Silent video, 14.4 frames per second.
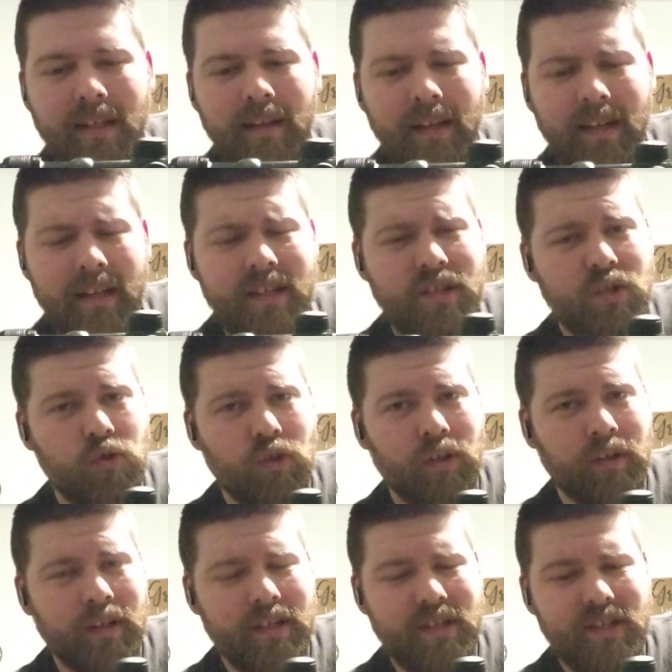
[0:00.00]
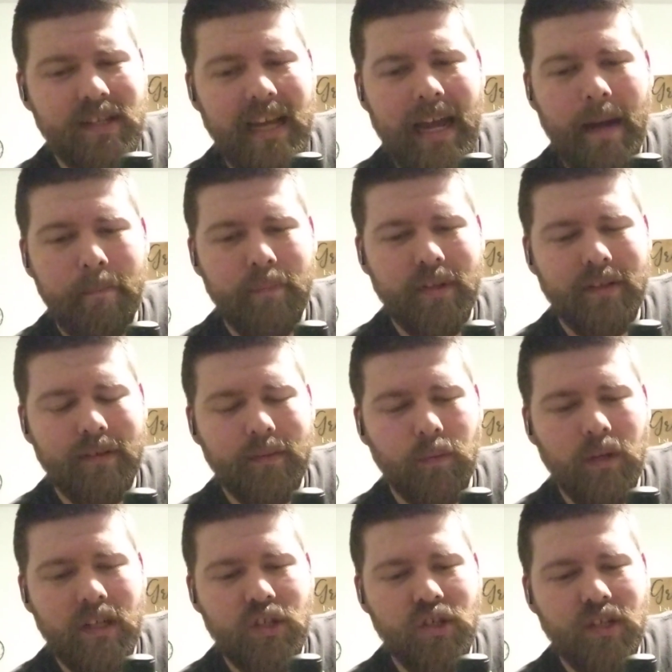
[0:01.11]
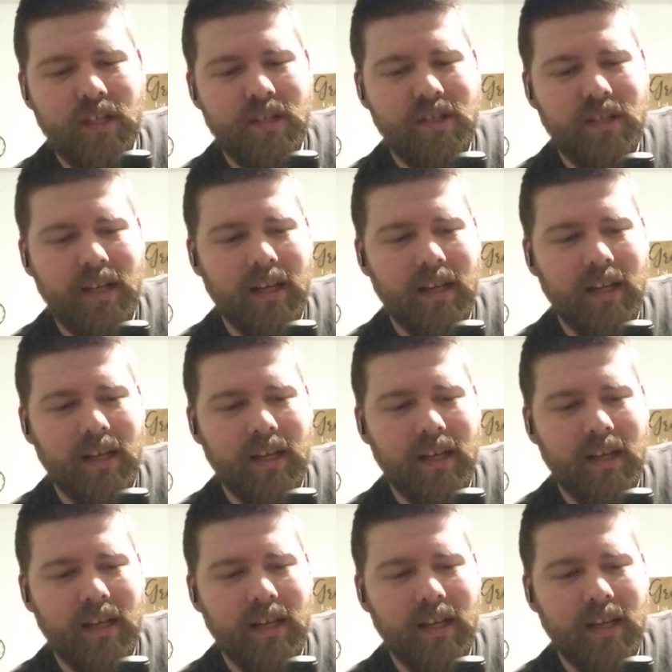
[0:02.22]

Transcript: It is drilled and tapped, which is,